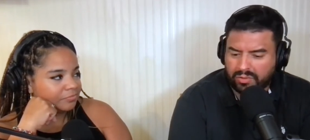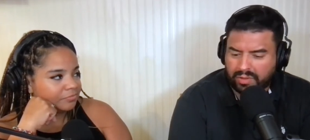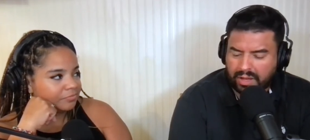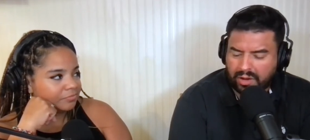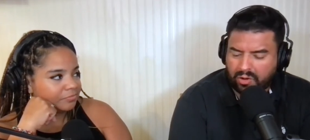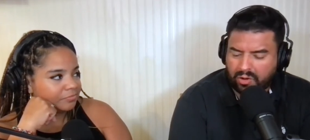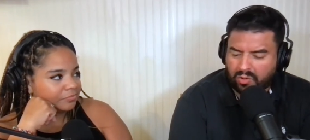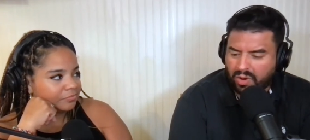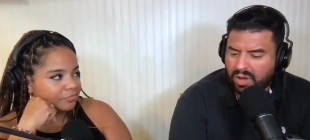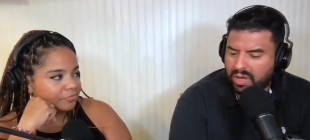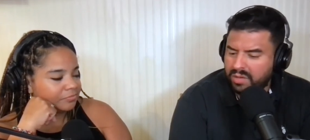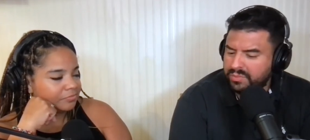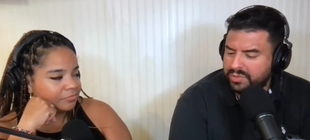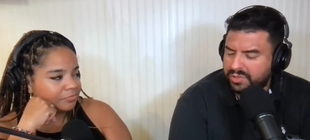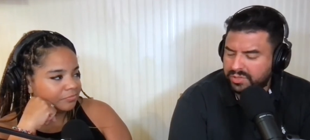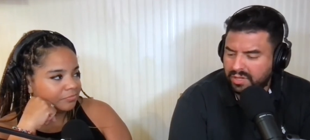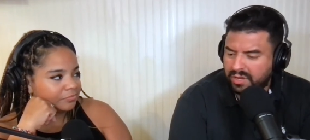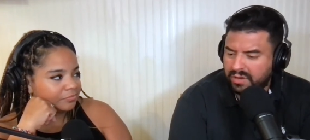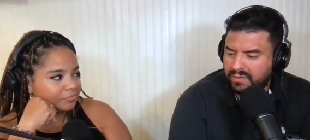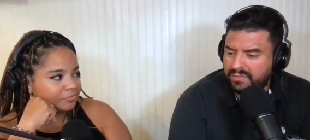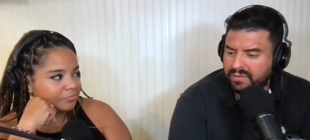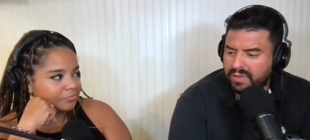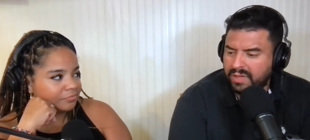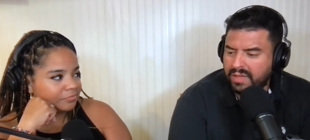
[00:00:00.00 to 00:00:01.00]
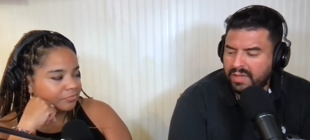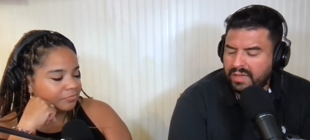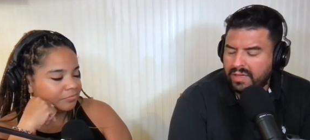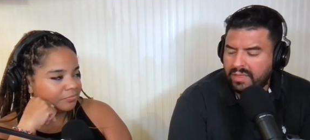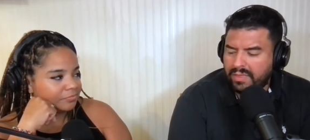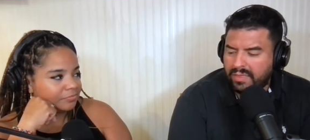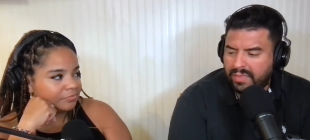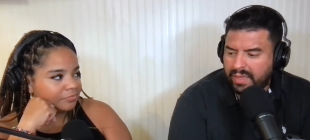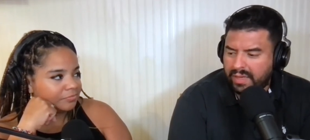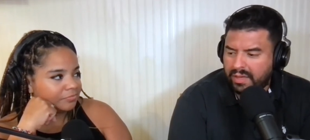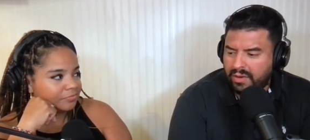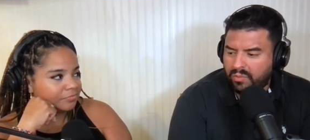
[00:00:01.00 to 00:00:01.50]
Speaker 1: that grime stuff,
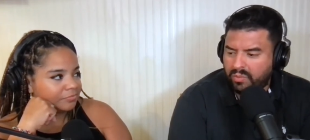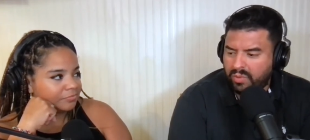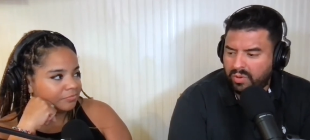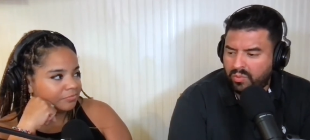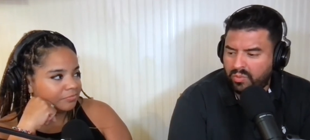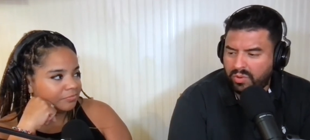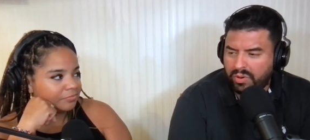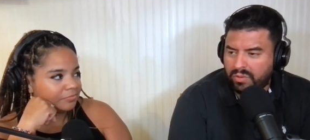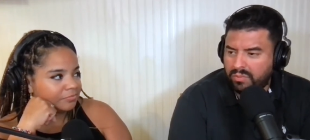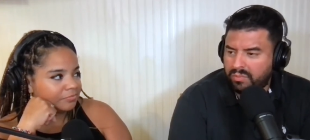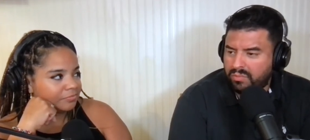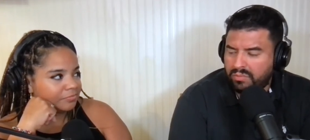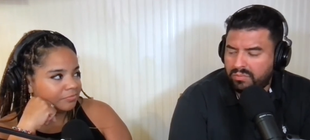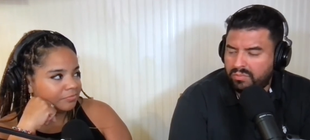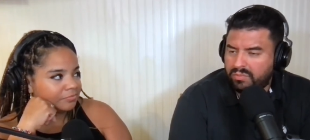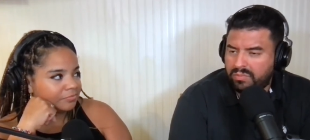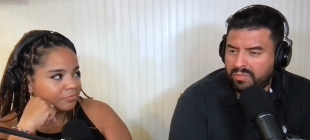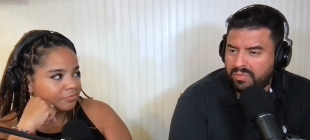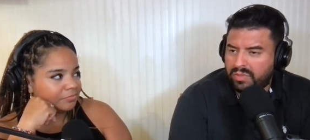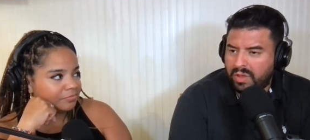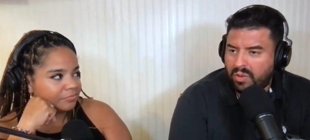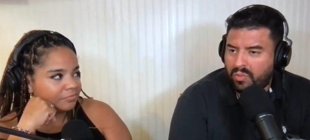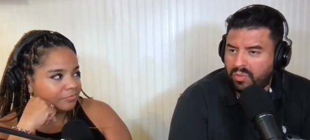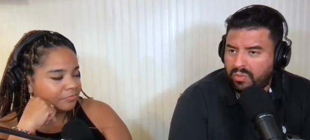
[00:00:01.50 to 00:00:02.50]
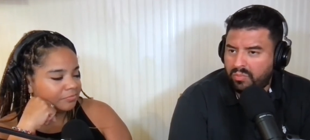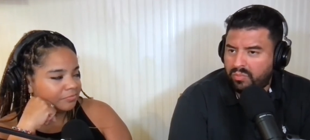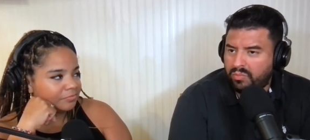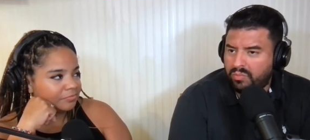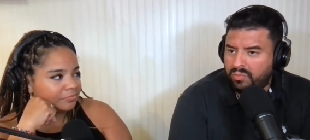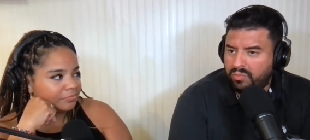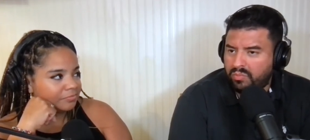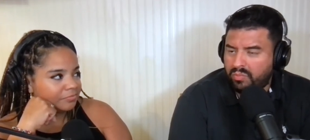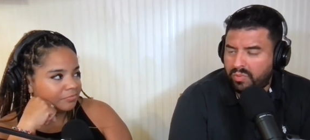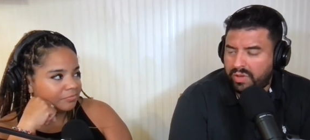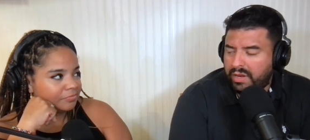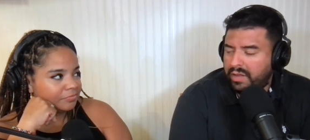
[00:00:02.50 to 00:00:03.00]
then we wouldn't, that we,
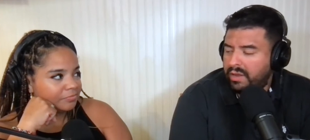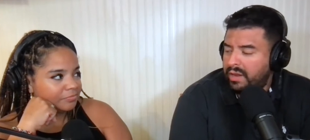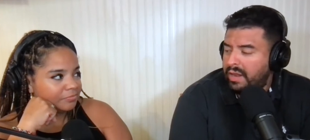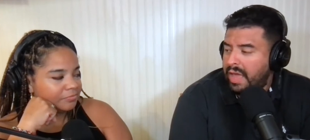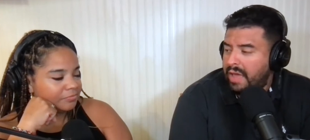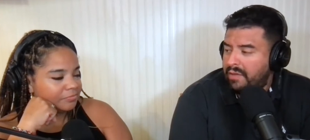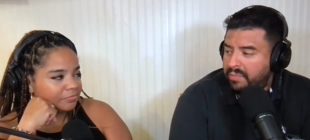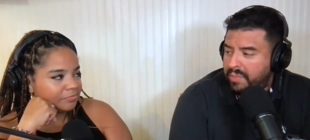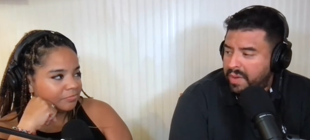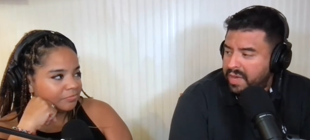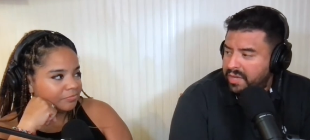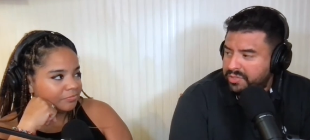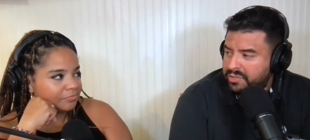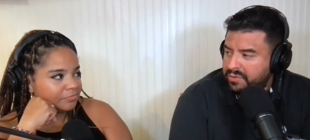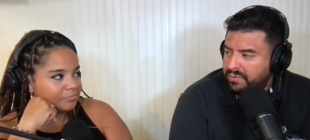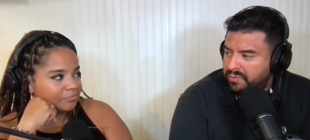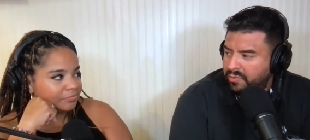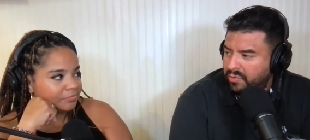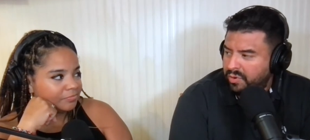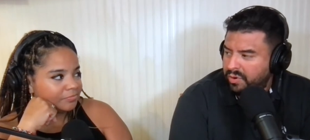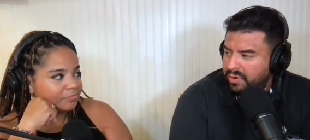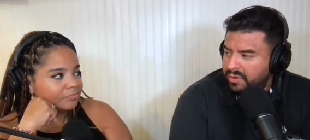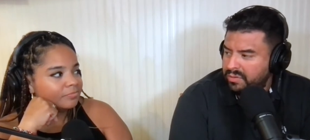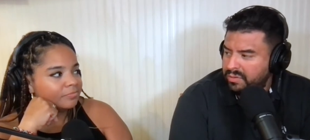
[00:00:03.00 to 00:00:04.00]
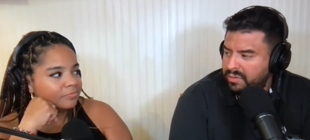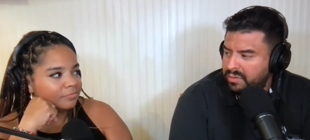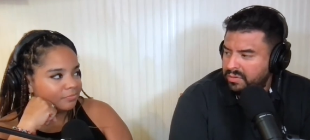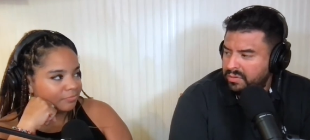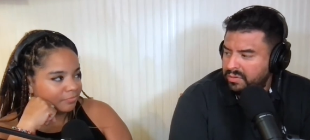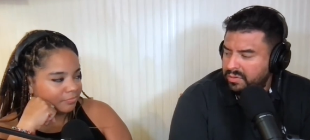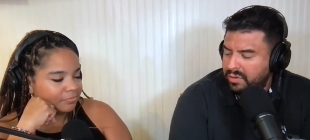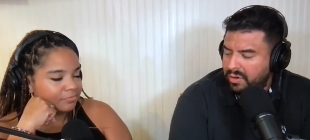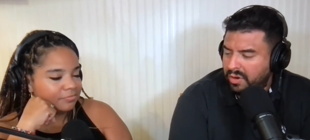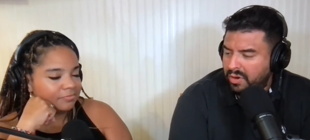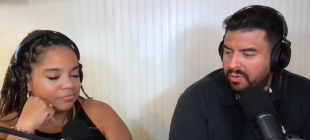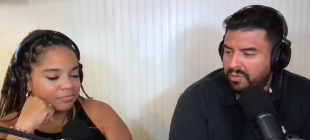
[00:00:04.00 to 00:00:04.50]
we didn't have passion for it.
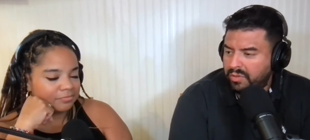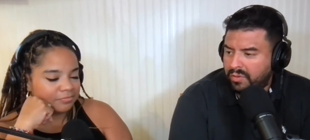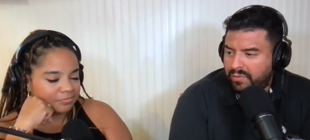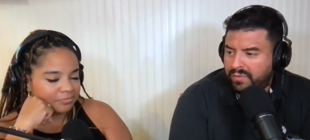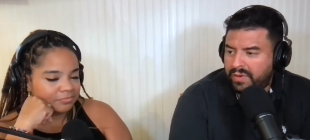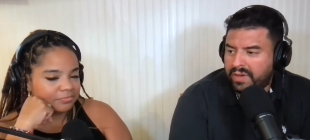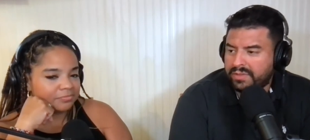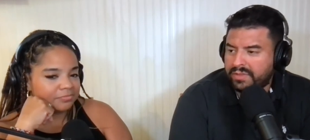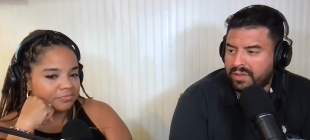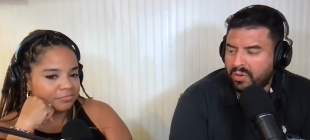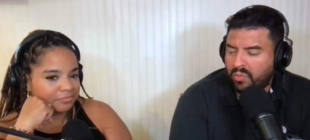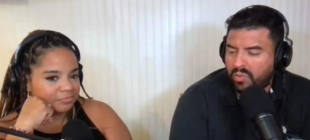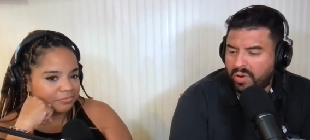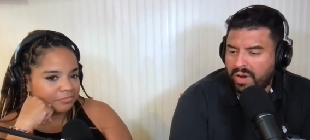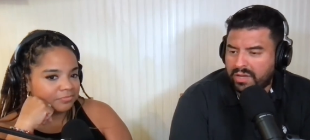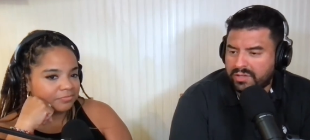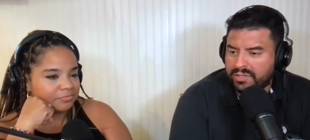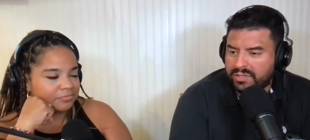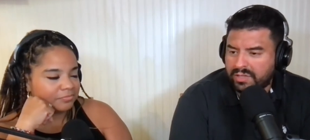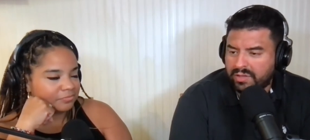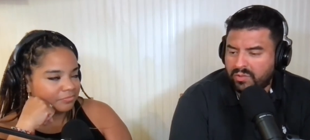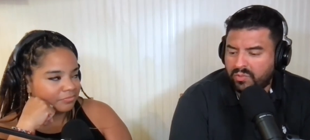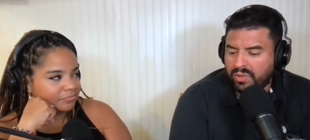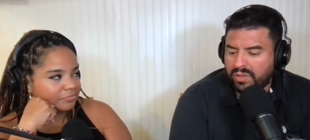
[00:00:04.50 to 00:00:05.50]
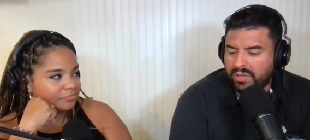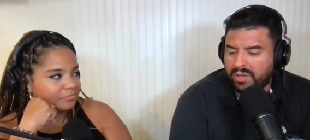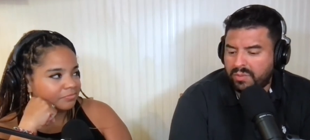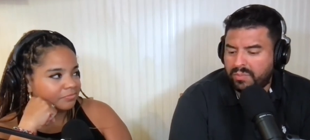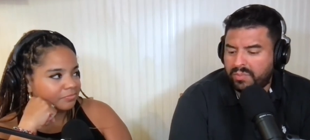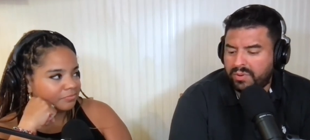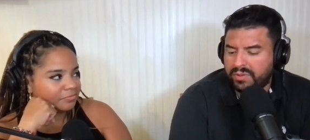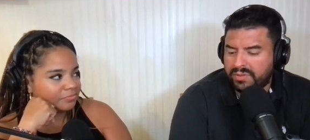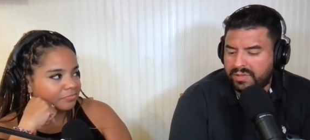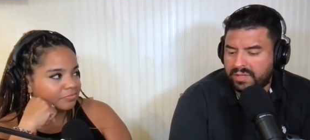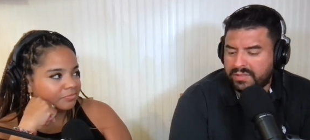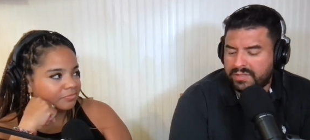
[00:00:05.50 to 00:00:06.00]
Mm-hmm. You know, the fact that we're actually willing to
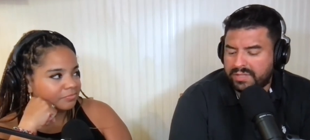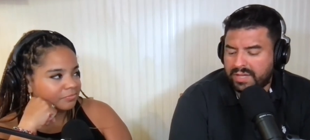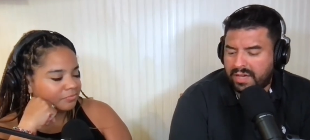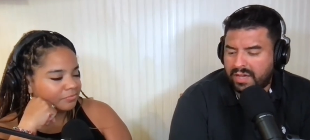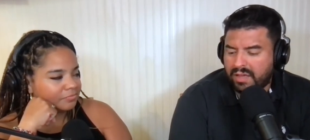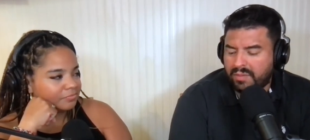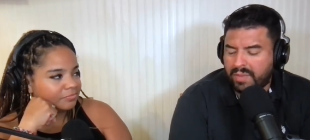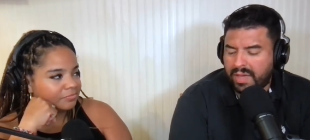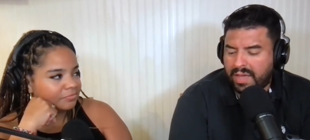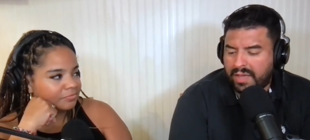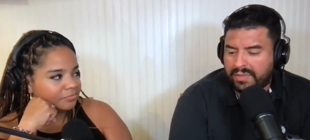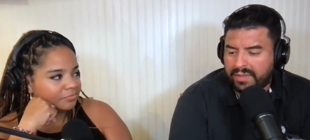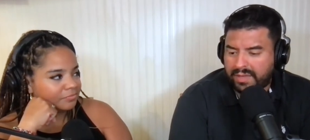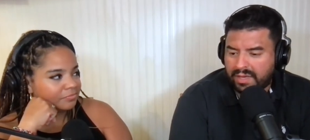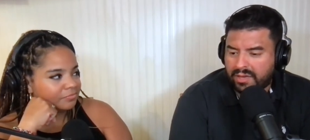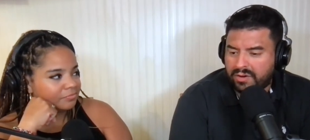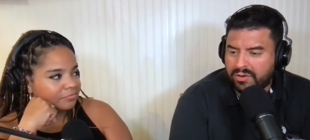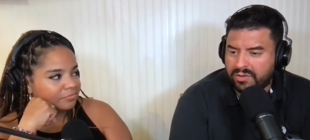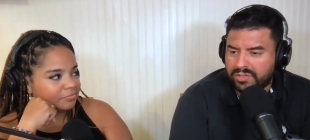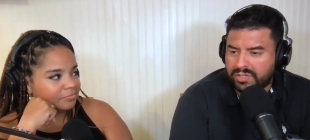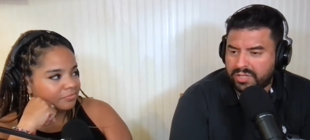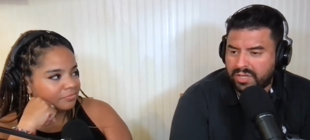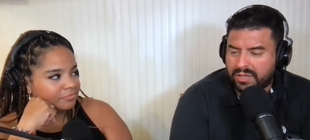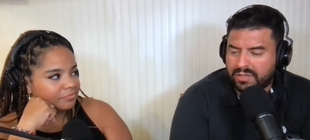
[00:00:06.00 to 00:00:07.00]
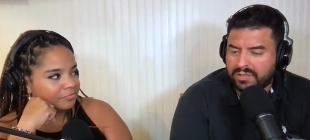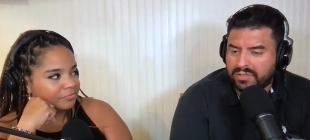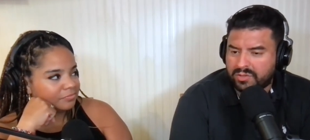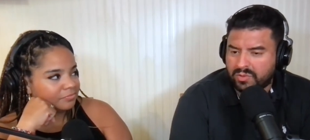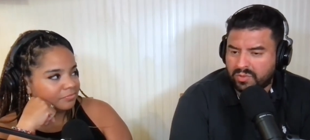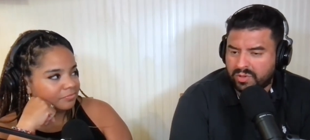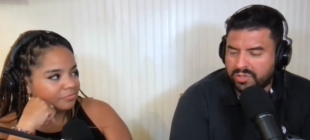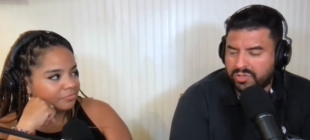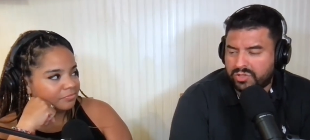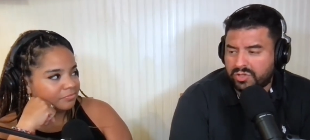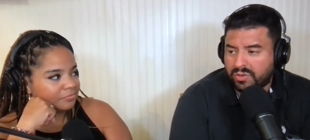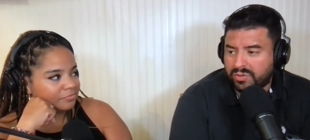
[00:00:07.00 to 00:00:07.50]
put the time and the energy
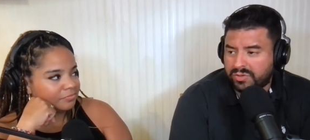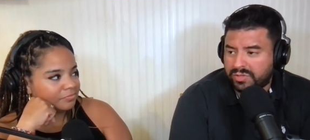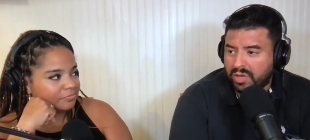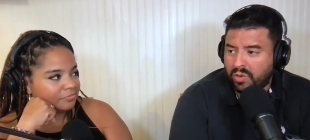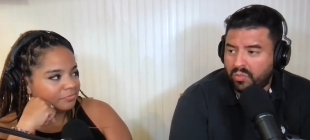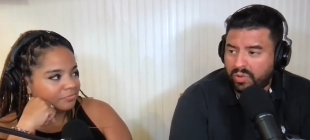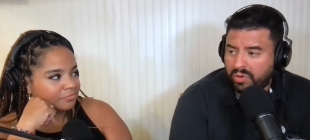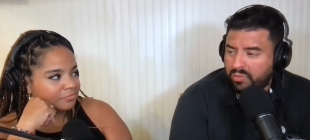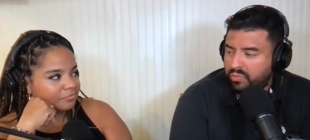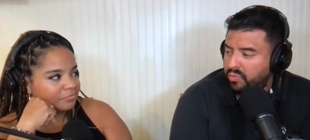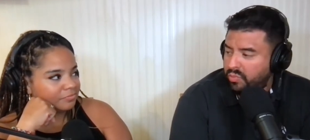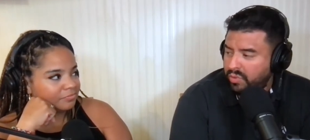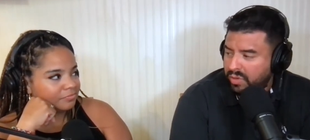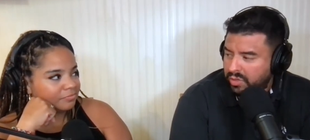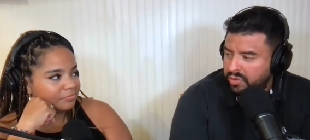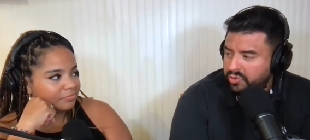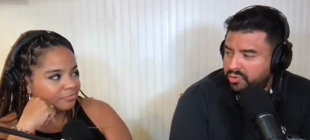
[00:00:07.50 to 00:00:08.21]
into it shows that we really